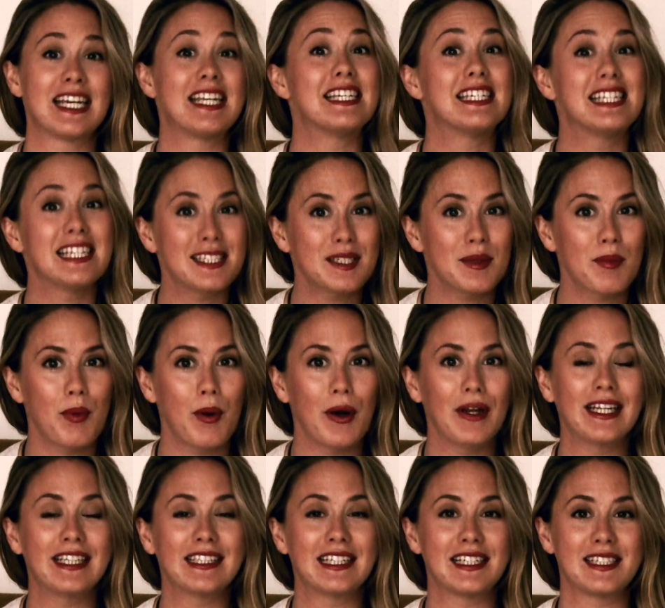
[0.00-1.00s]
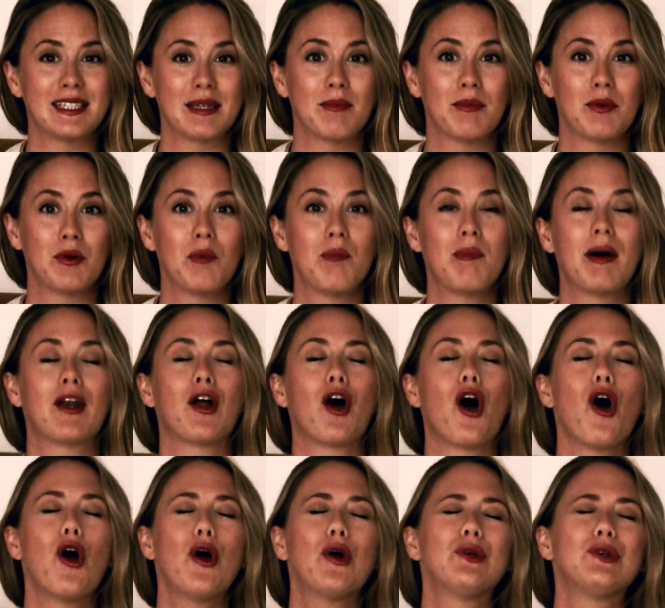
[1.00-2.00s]
they're disappointingly simple but
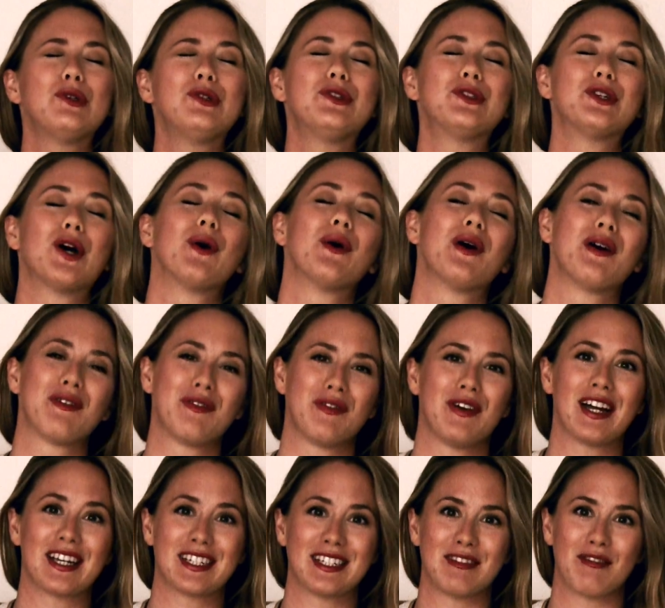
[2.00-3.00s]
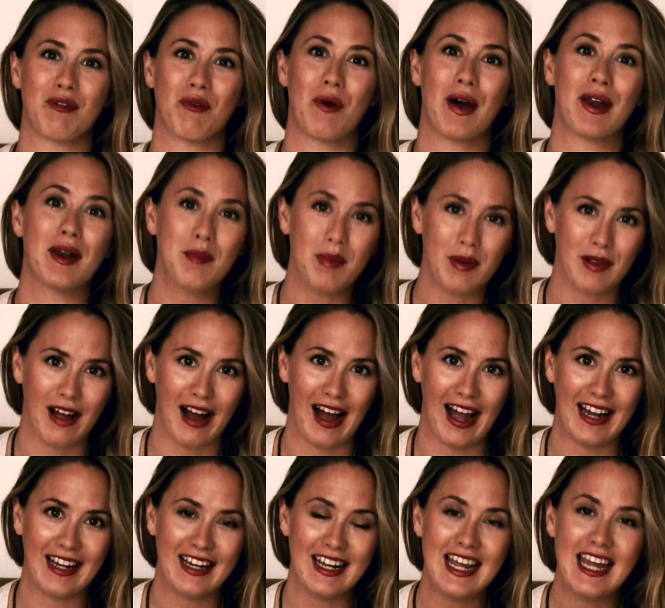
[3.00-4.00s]
oh so effective when
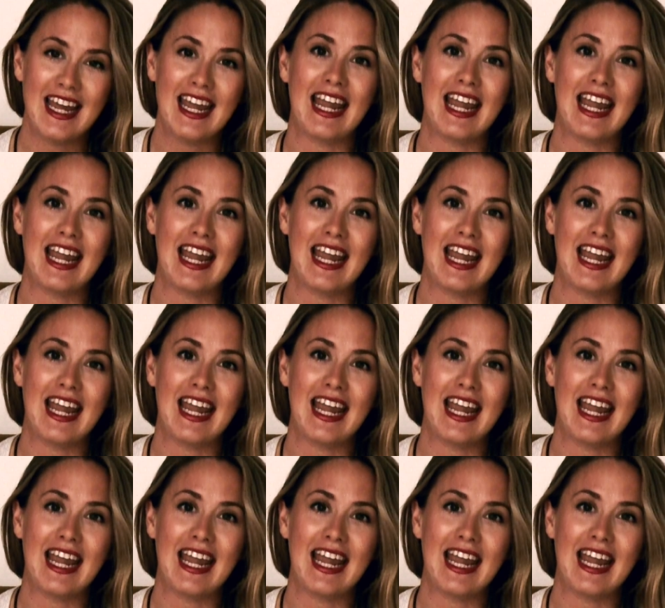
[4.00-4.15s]
applied